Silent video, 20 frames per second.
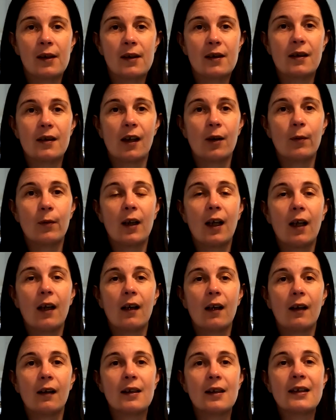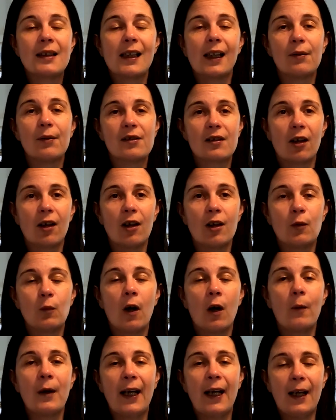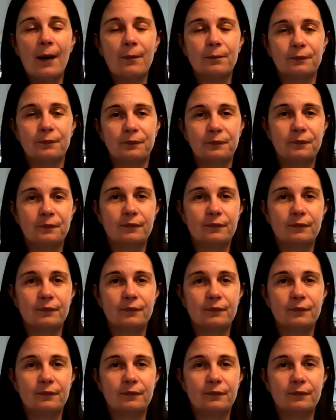So we're going to sit outside while we can.